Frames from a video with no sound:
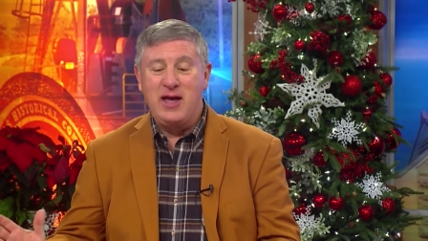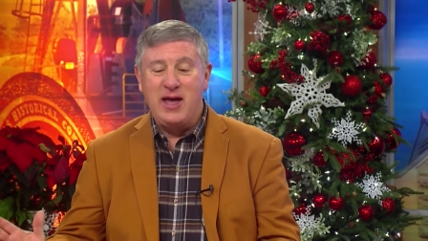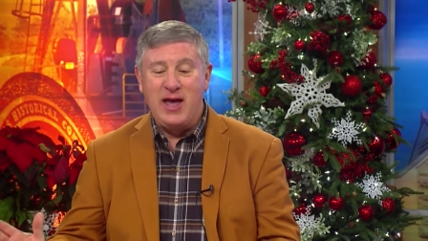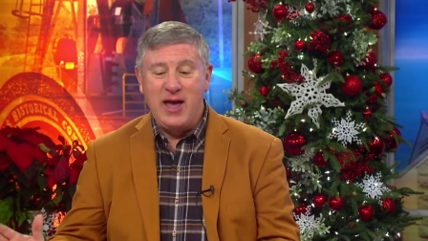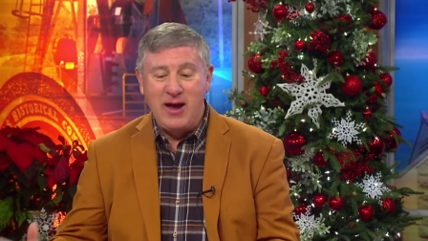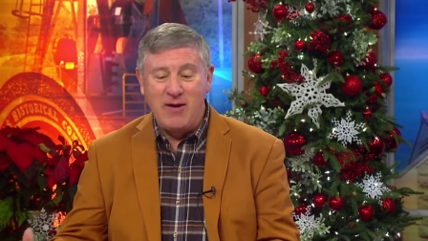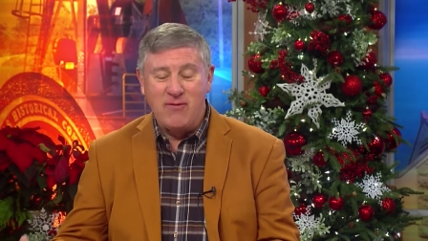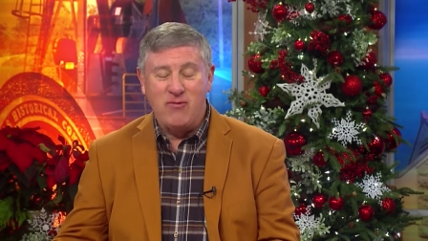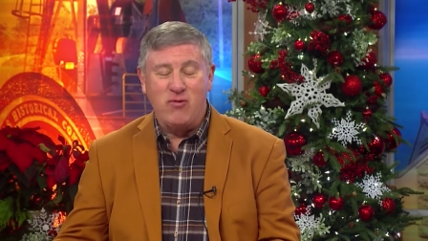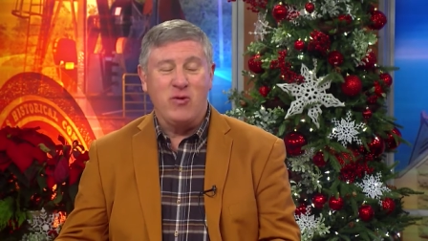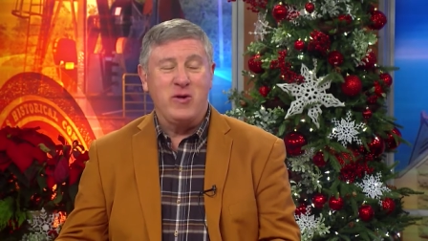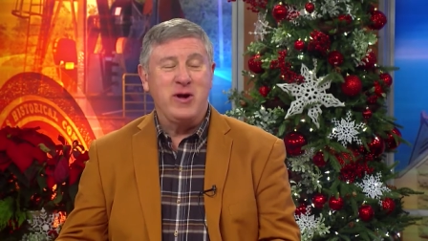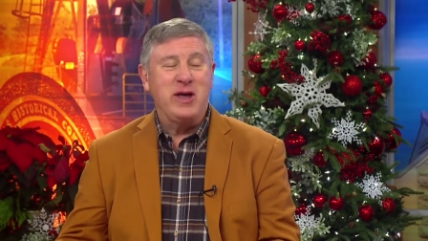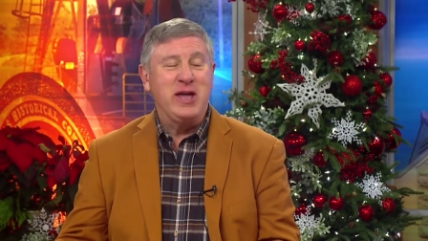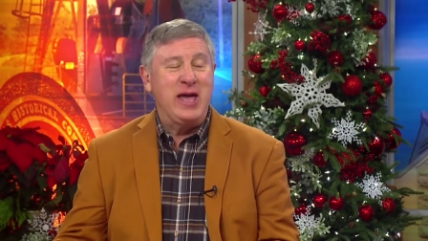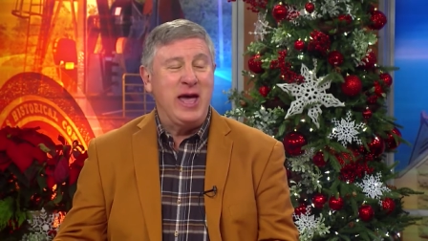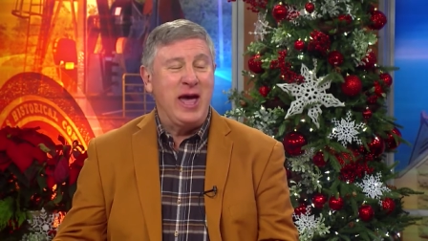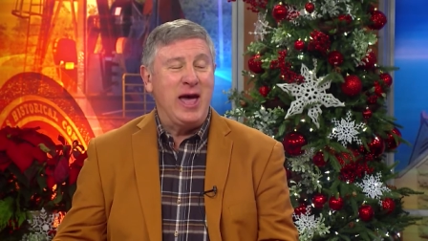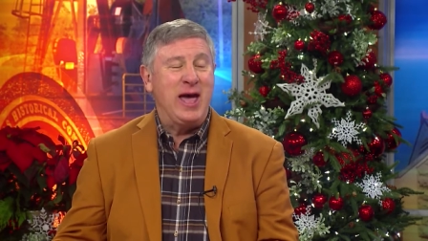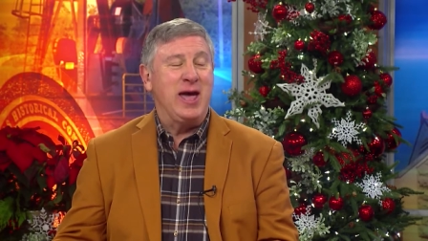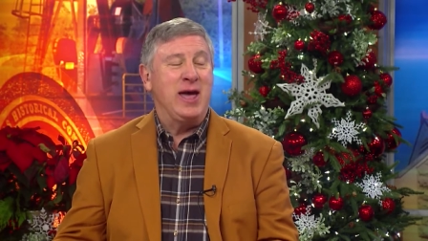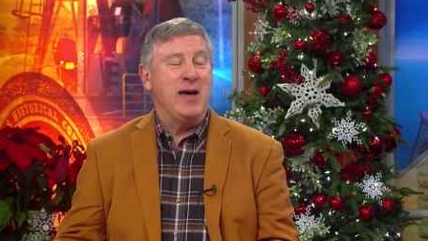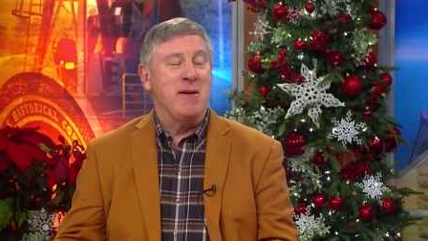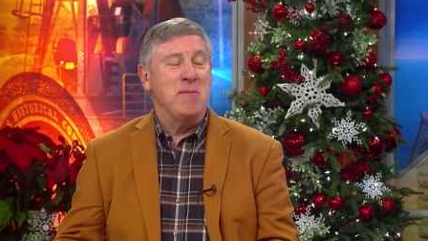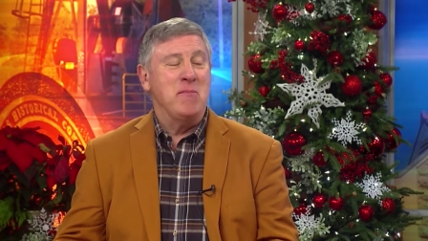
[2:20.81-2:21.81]
every
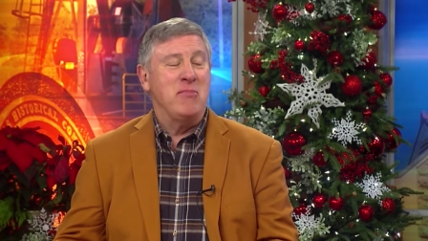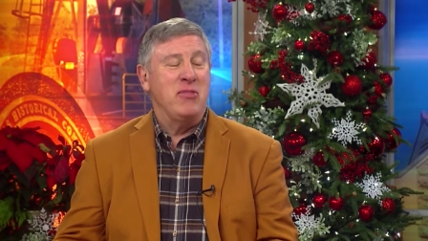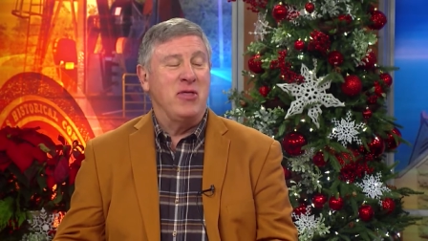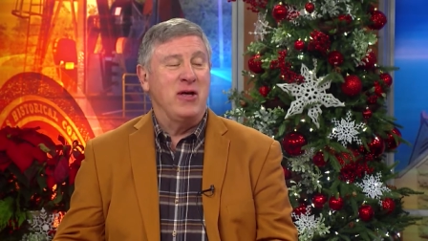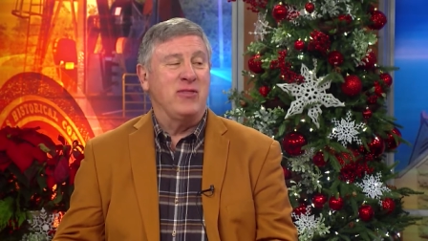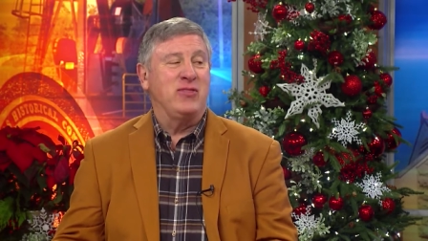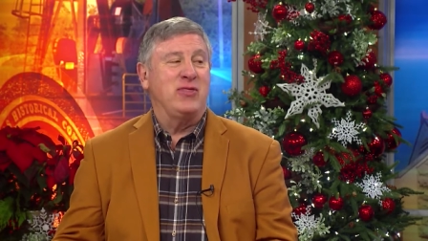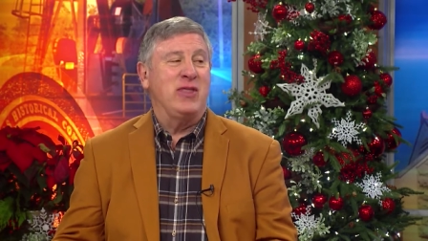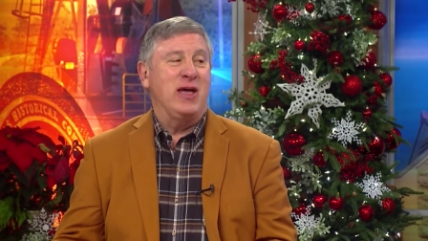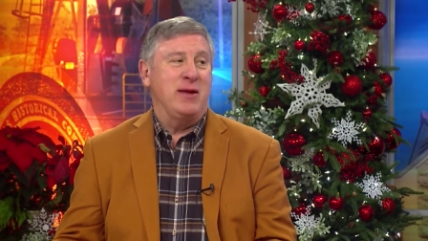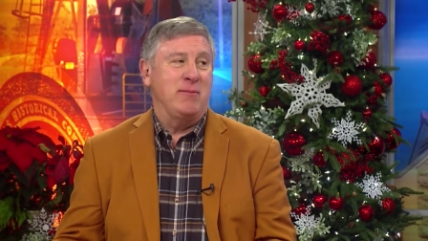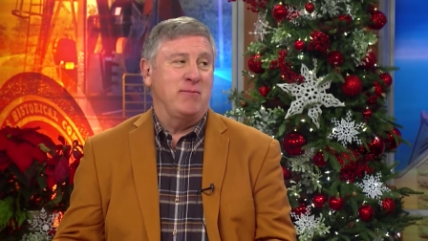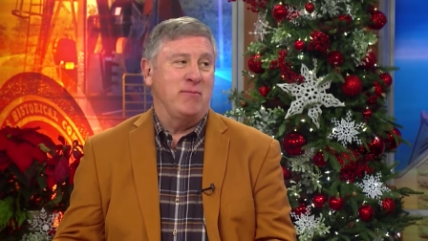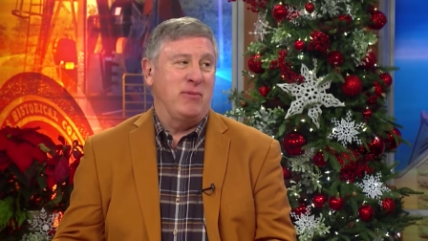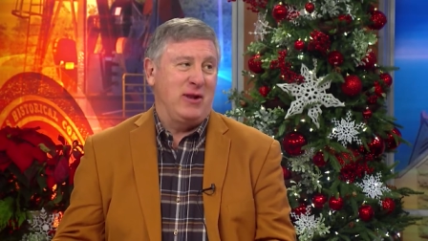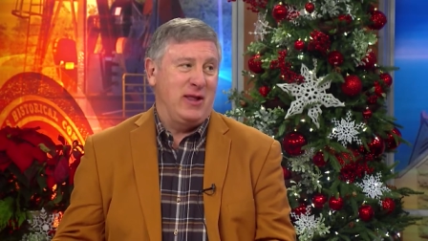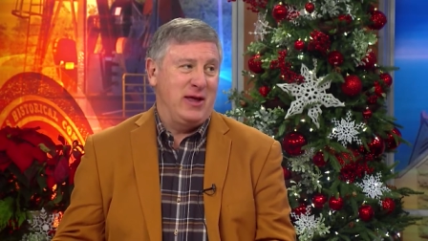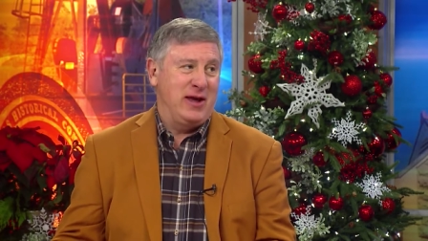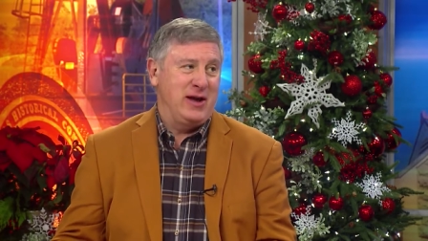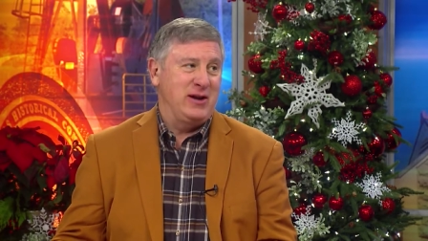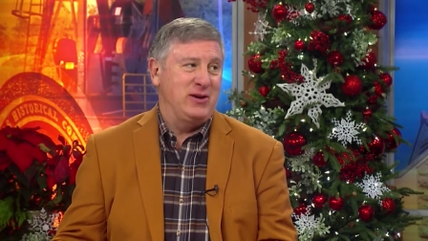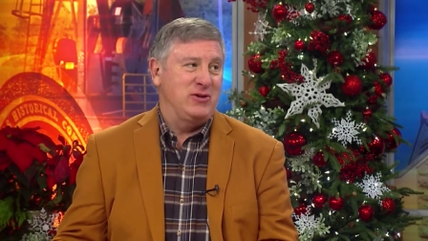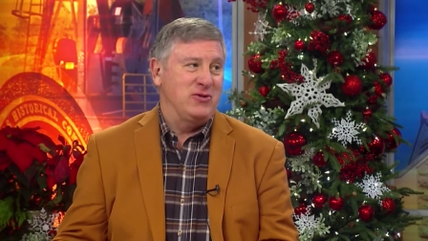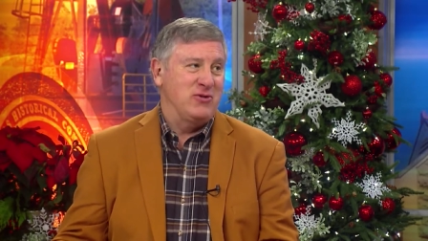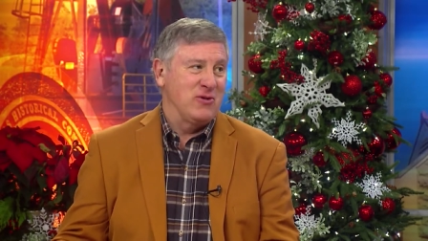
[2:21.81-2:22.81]
game that they
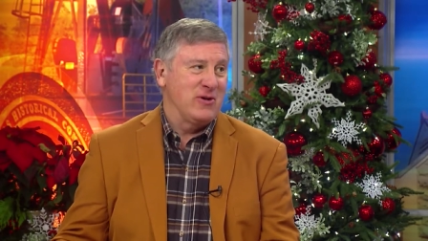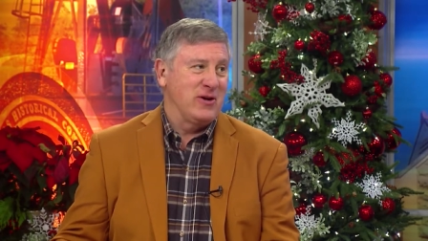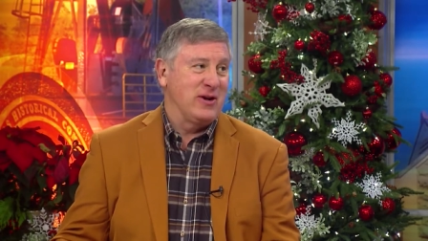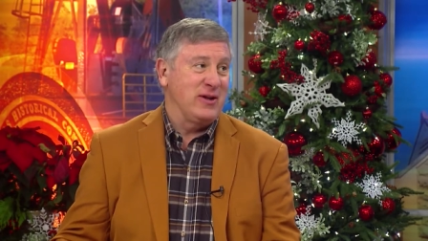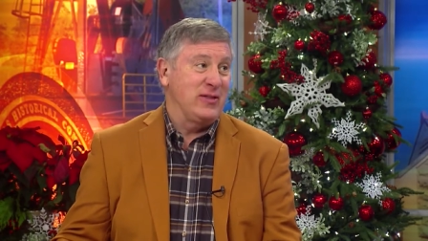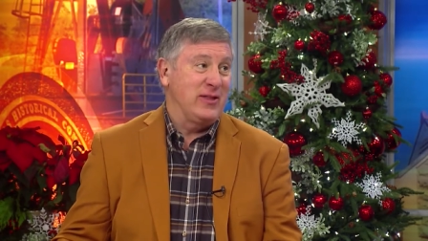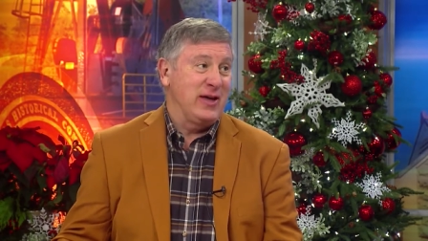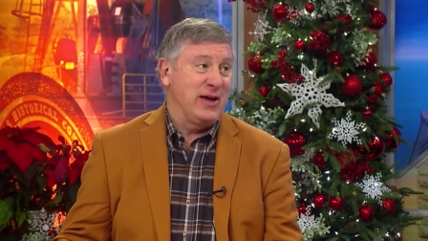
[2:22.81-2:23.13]
played during